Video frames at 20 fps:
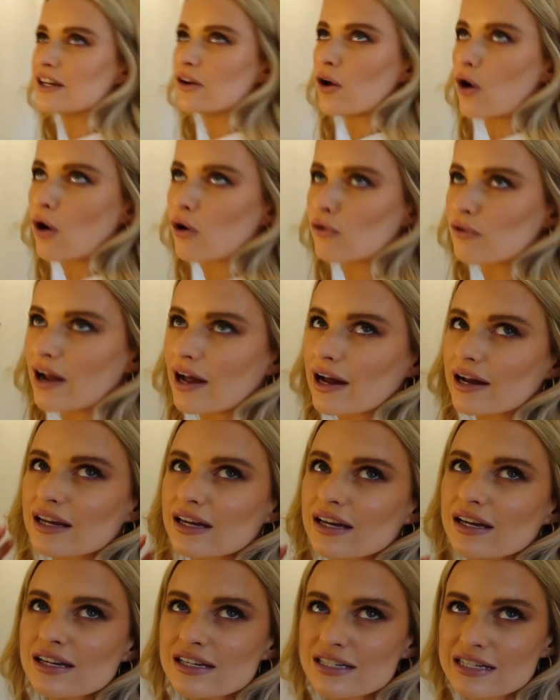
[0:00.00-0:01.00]
in Orac
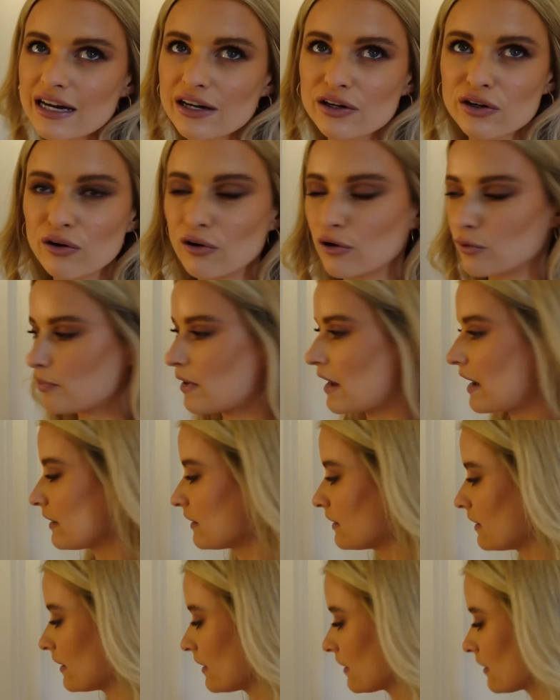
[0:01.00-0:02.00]
decor
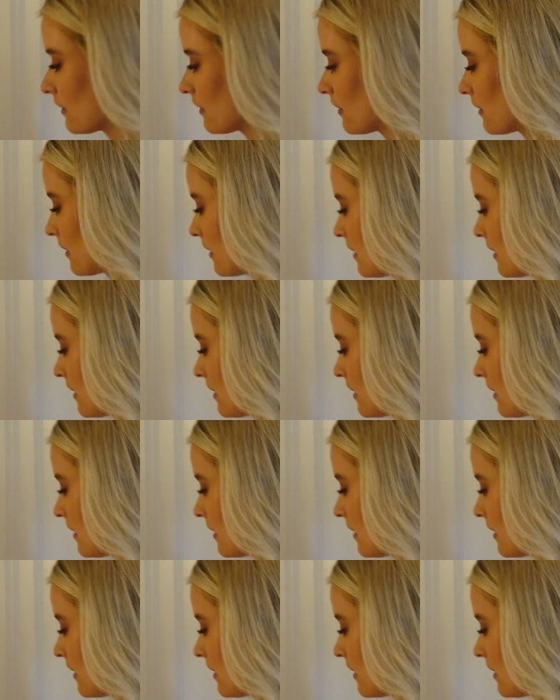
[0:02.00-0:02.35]
panelling